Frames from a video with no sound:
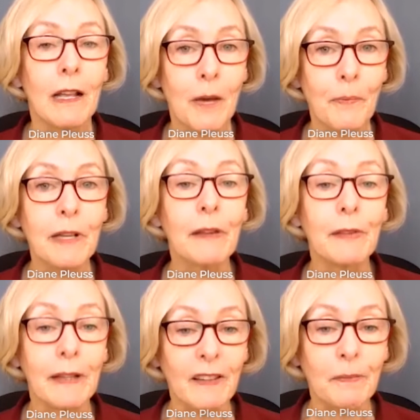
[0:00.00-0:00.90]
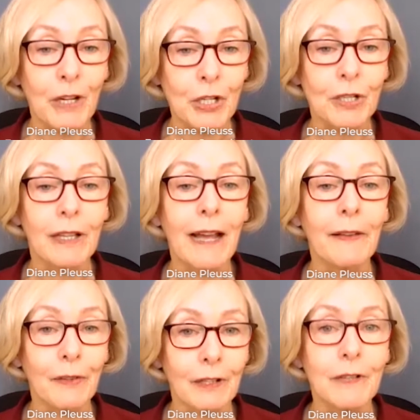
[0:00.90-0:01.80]
companies that
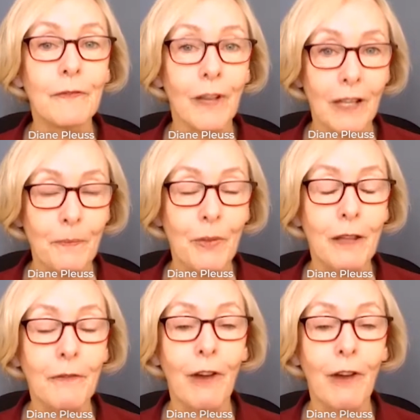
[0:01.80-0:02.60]
specialize in developing